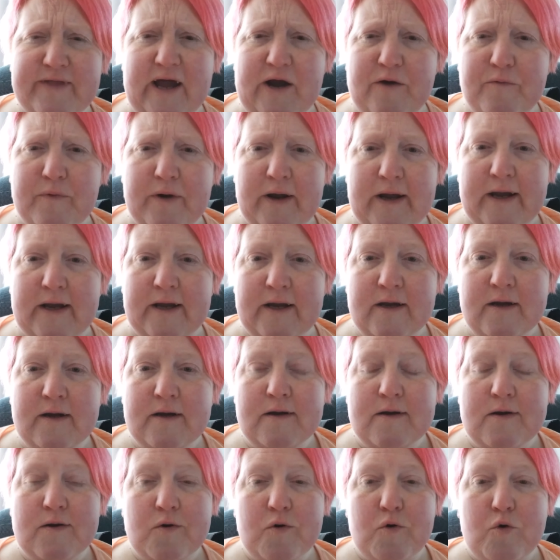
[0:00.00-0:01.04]
that way
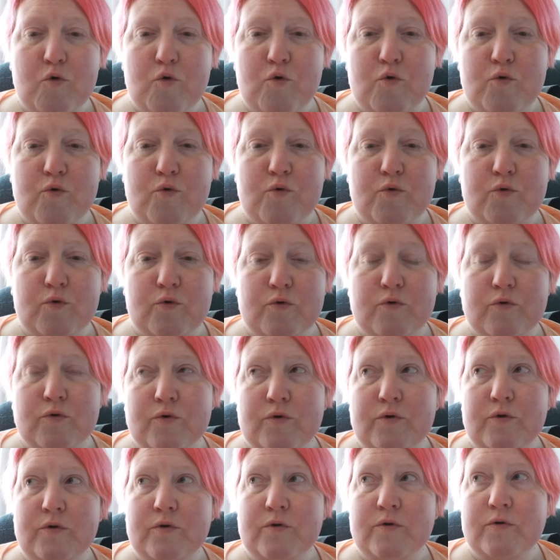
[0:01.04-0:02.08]
or